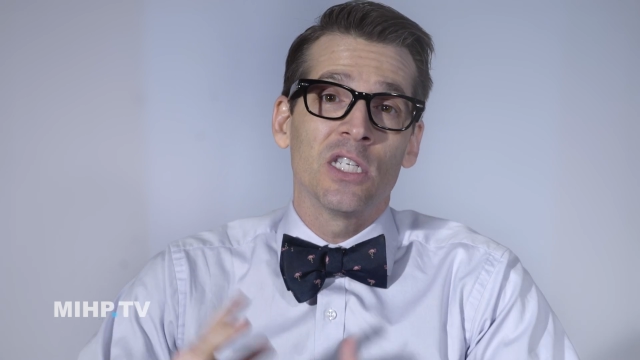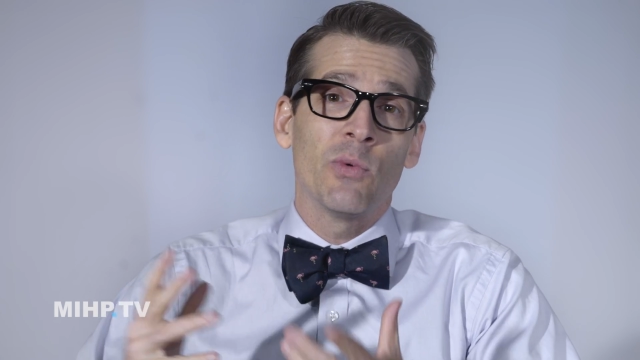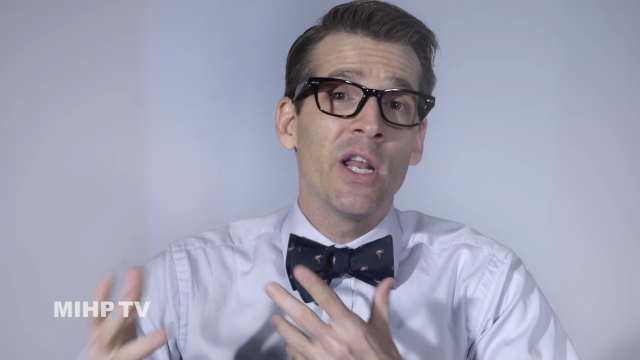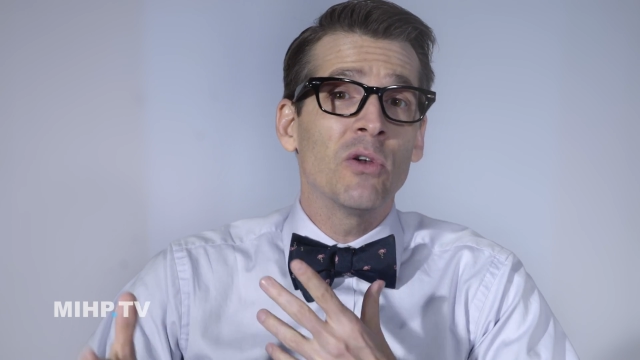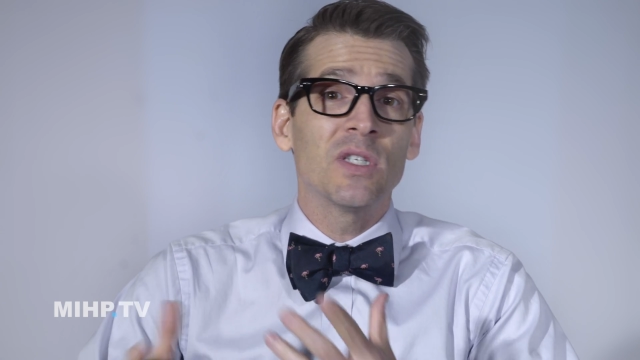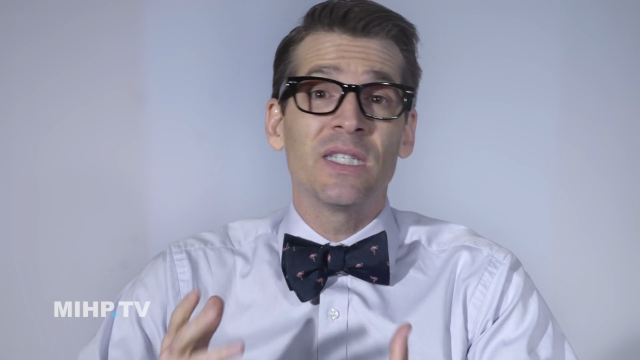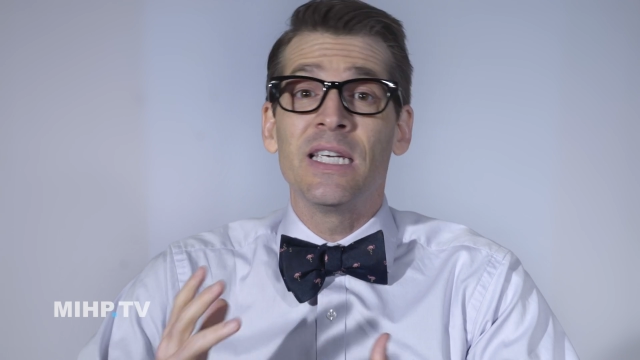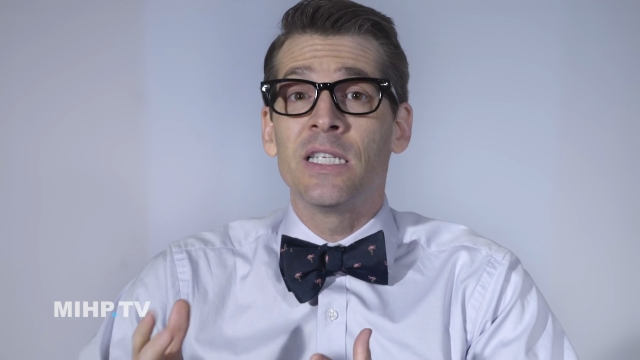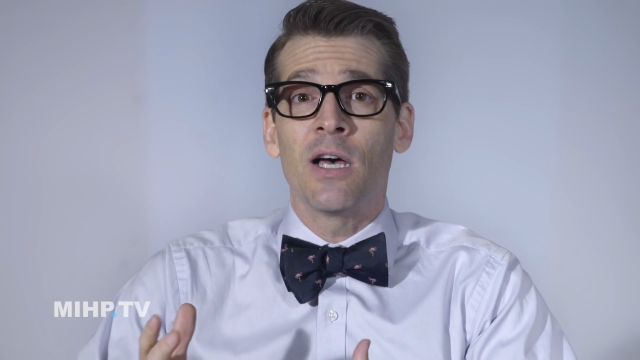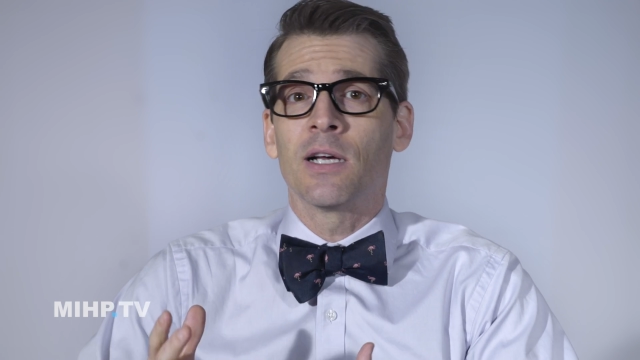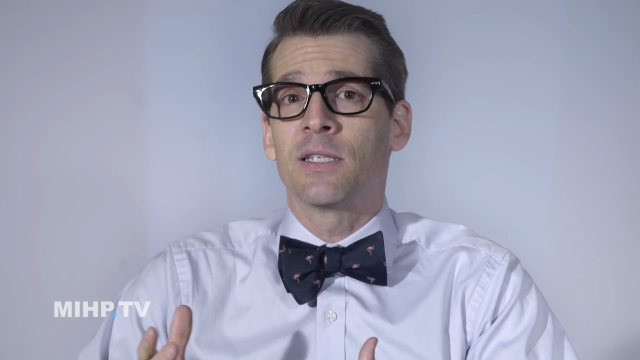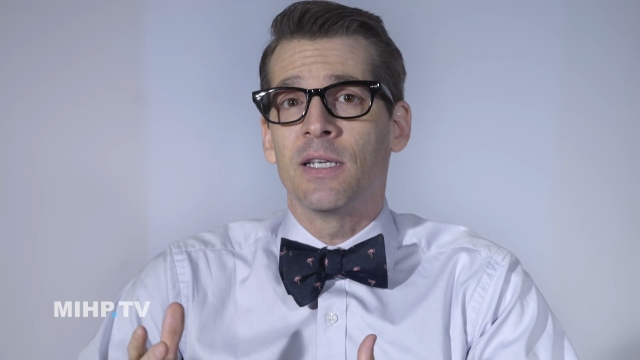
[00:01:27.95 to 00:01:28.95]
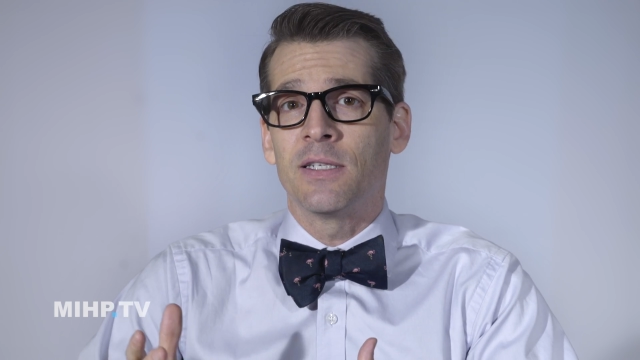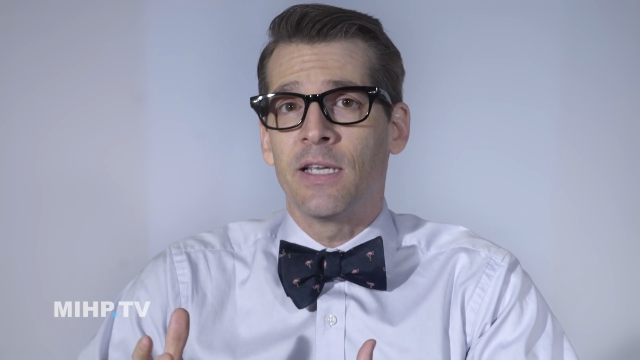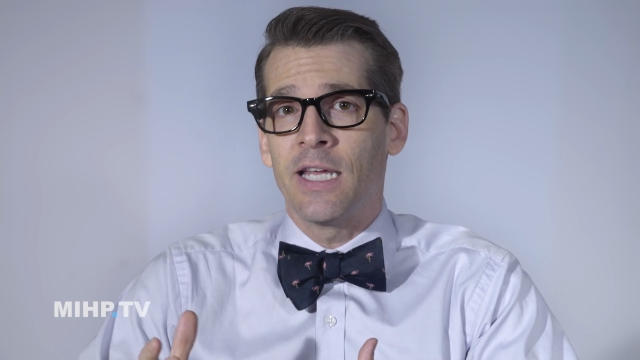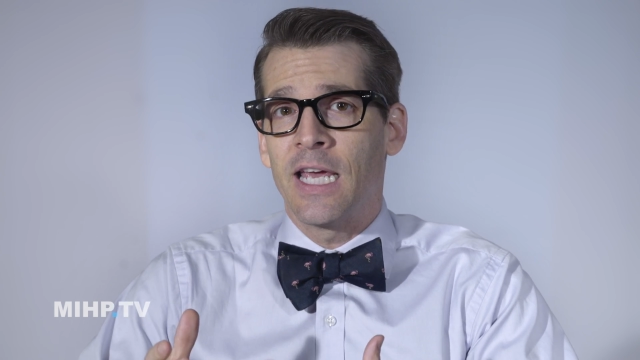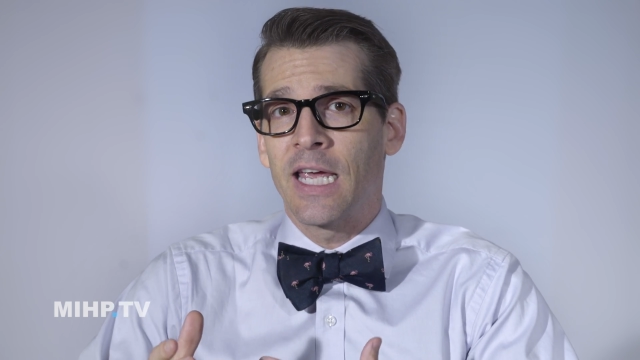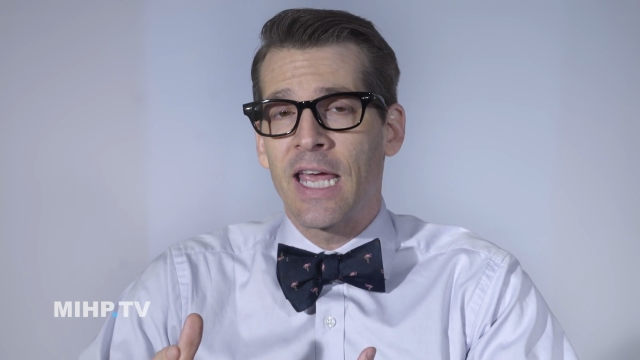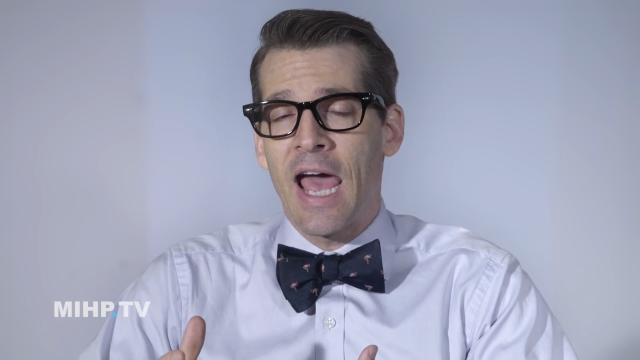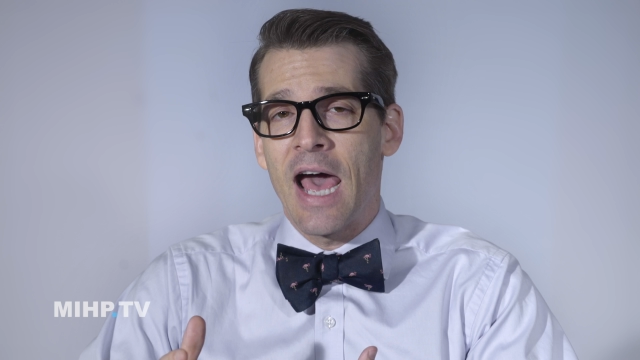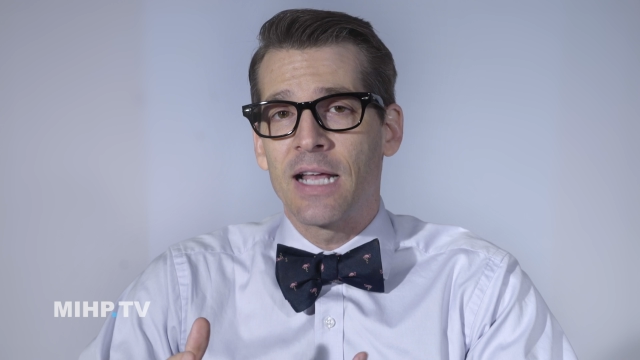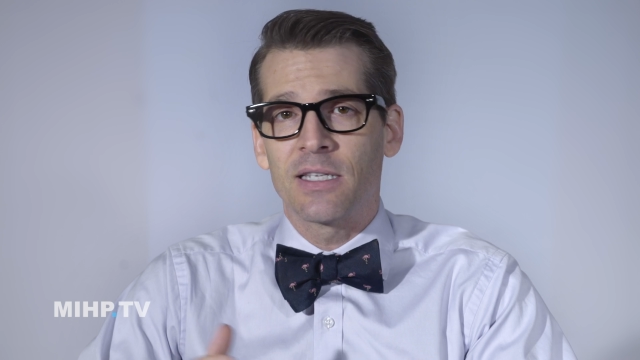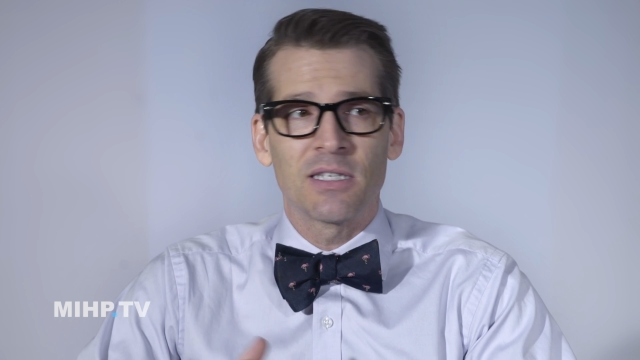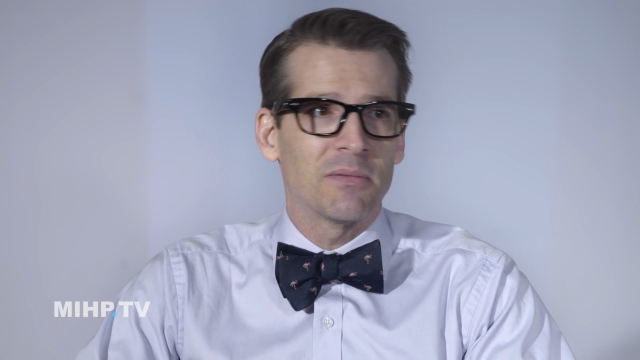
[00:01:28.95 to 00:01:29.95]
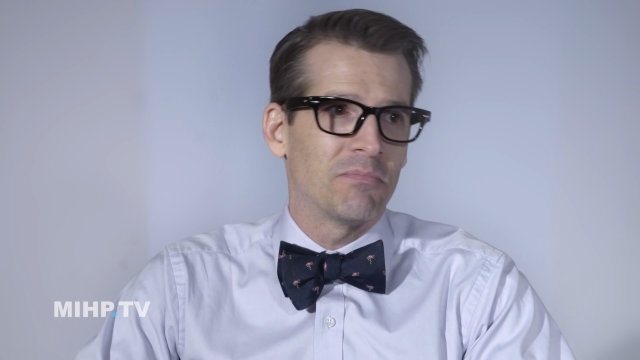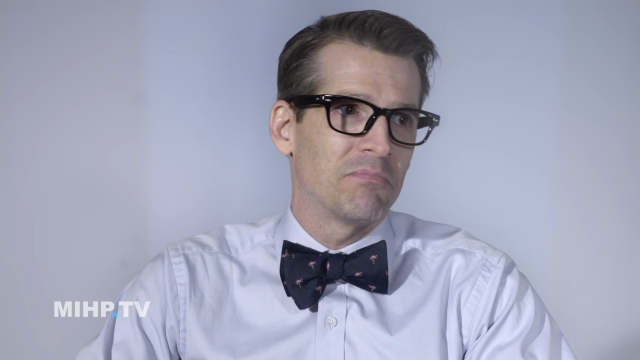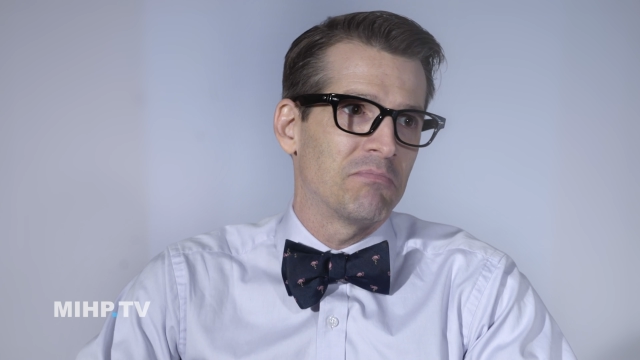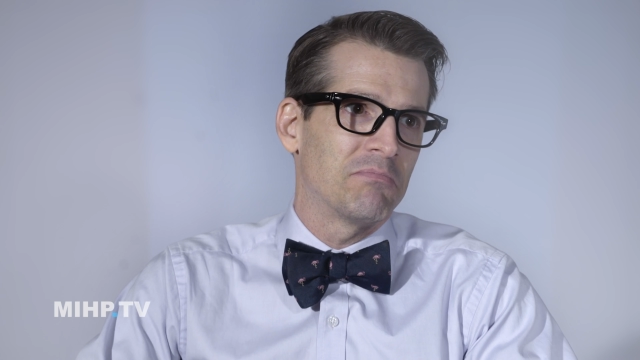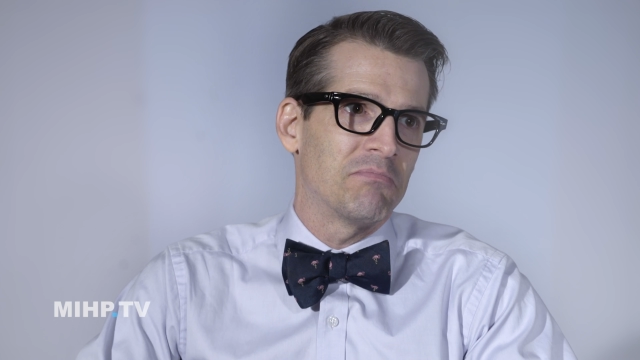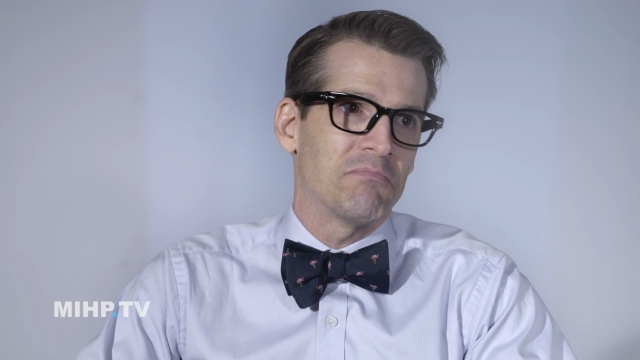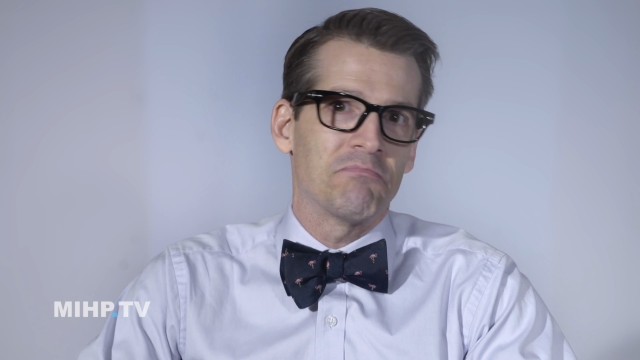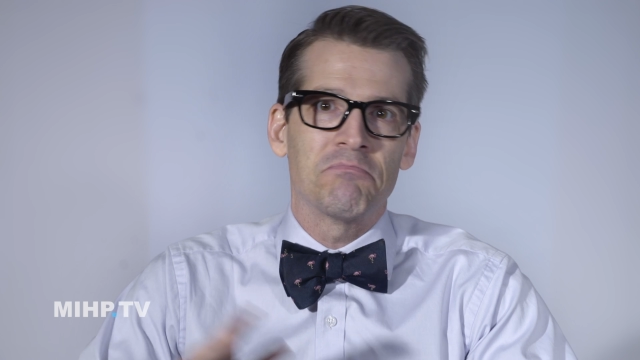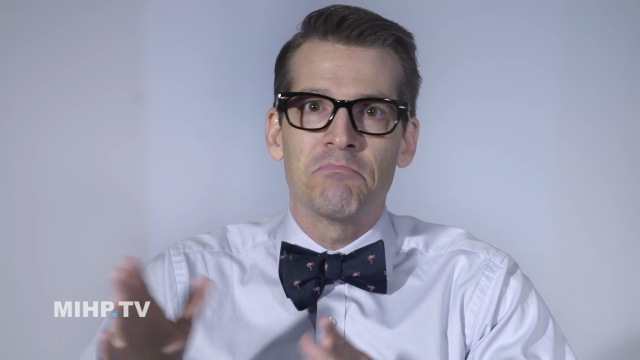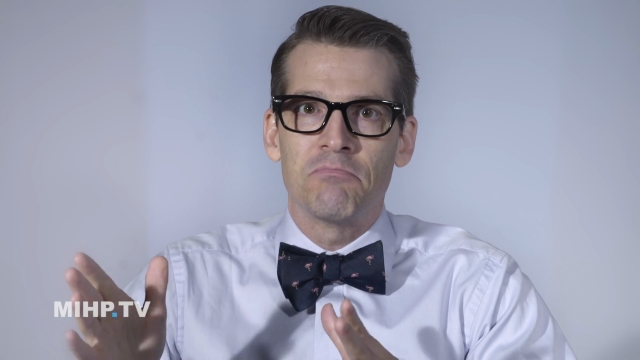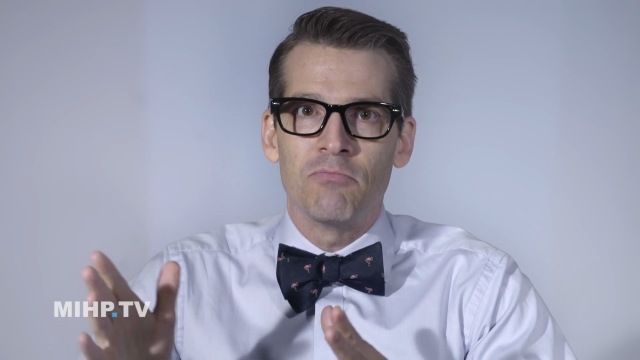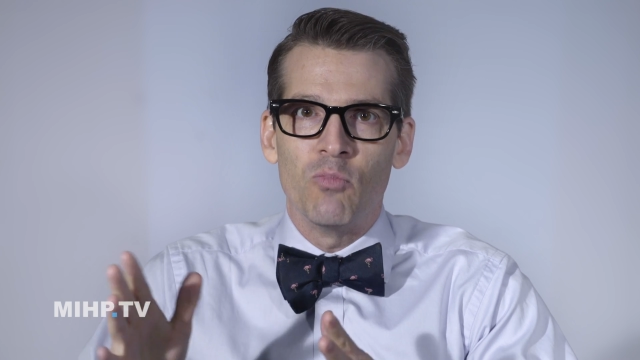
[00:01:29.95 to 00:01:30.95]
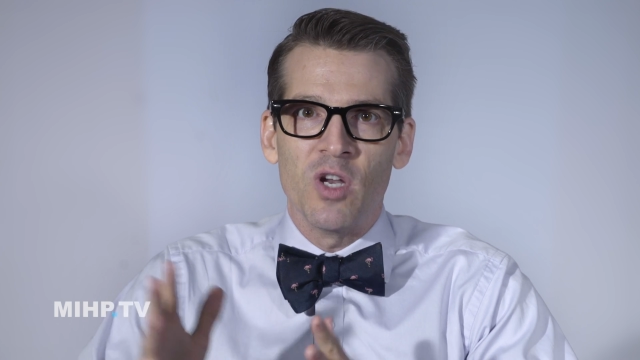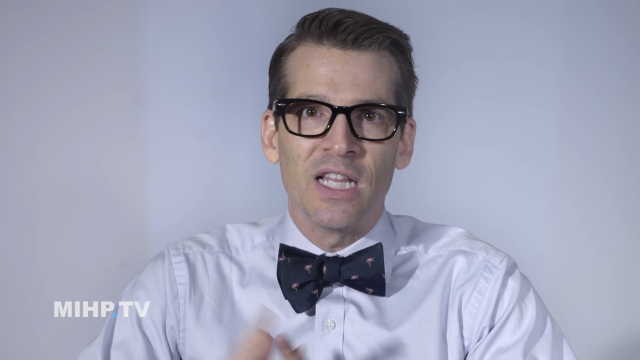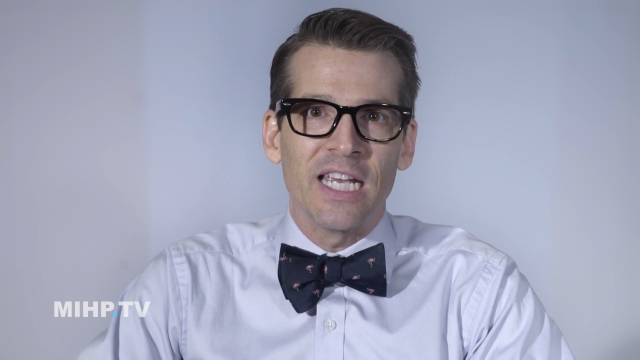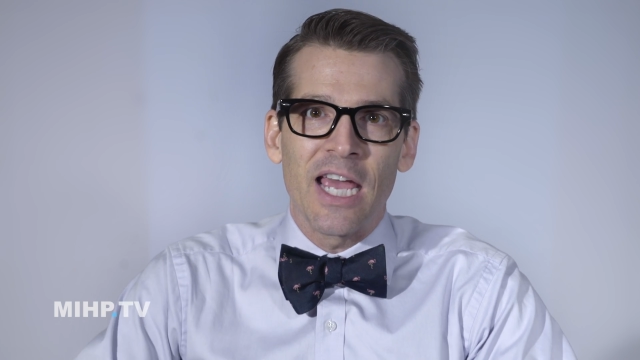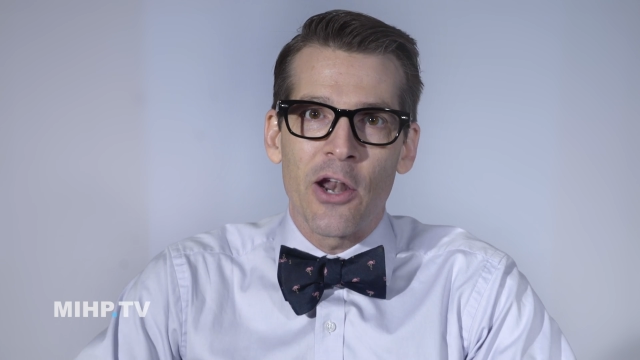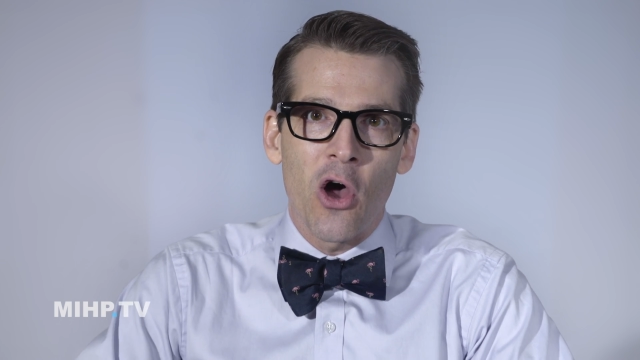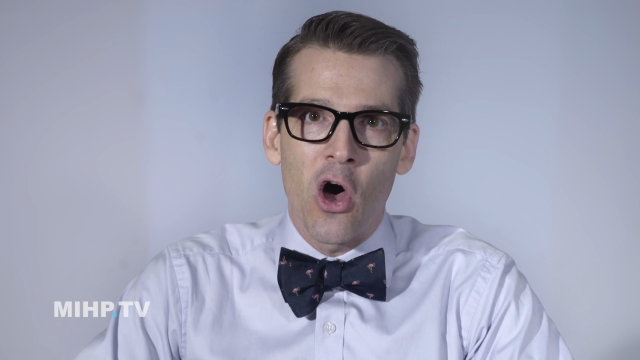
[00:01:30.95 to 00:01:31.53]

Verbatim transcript: So we don't see toxicity in cats really at